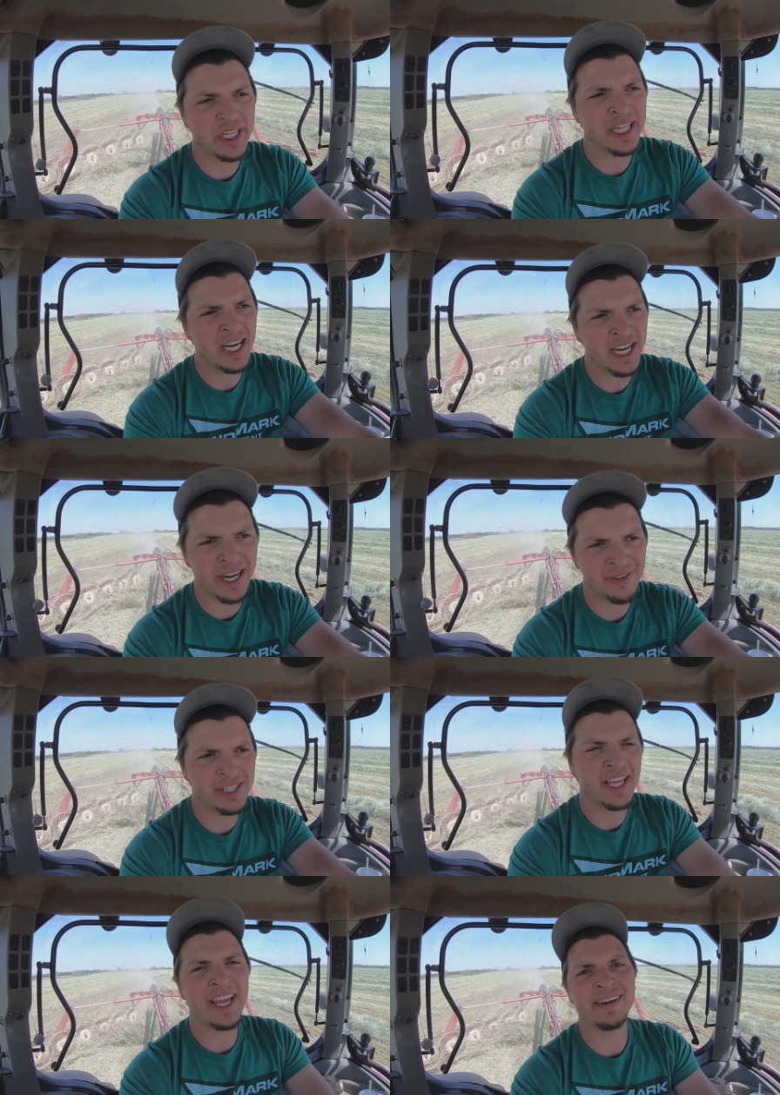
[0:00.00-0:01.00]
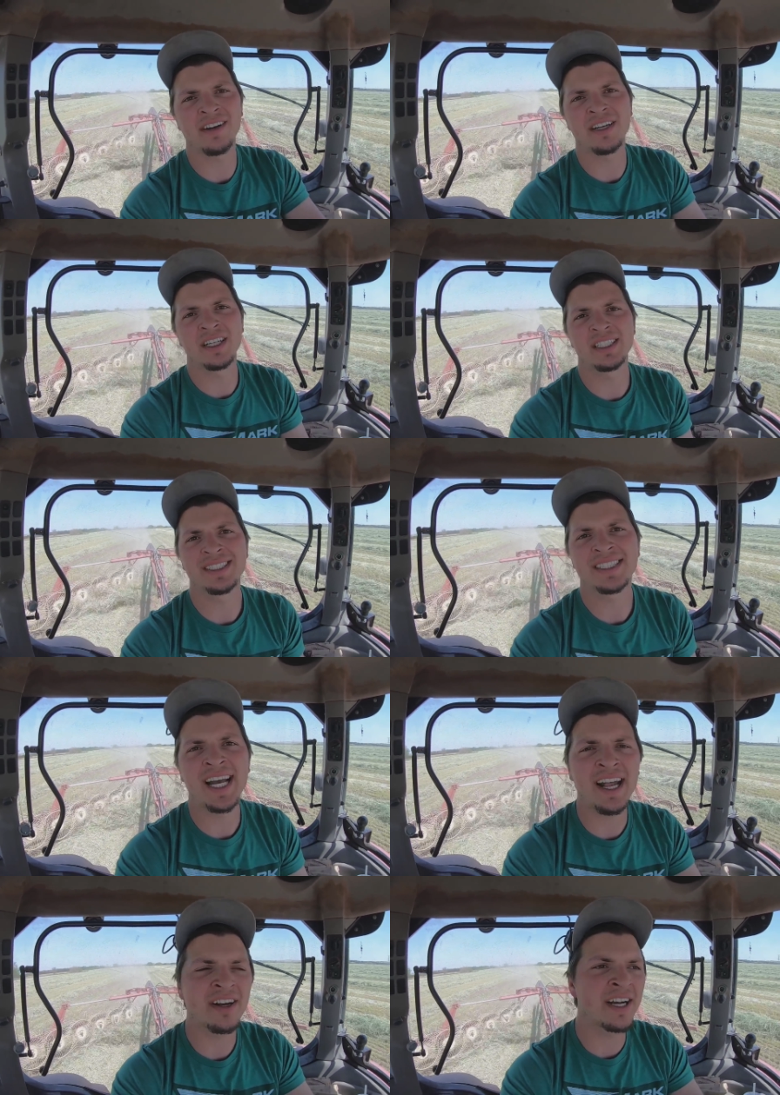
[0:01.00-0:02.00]
cut everything on
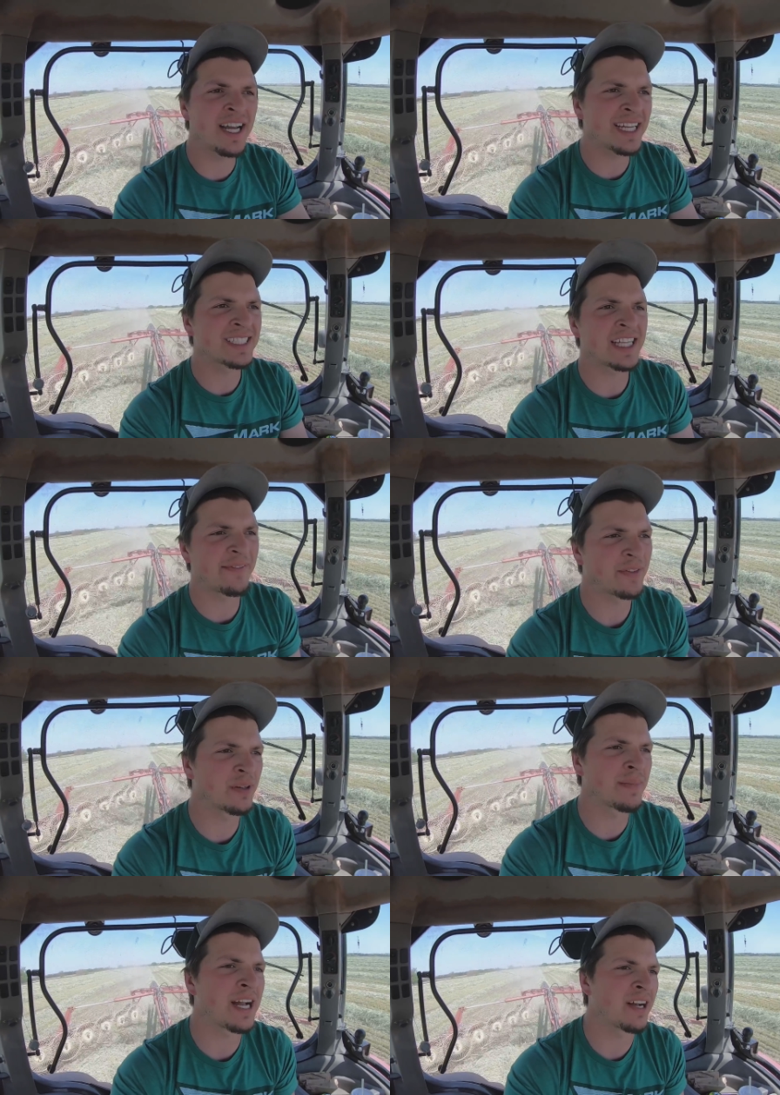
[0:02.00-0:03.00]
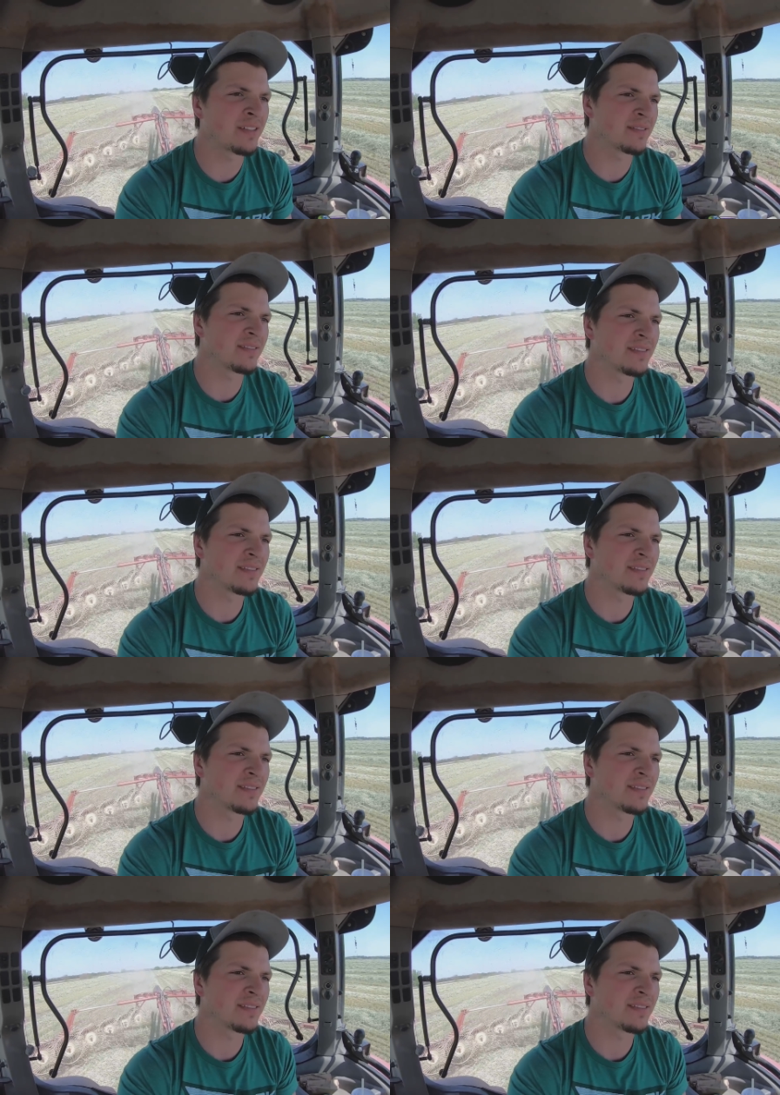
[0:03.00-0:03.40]
Saturday except for about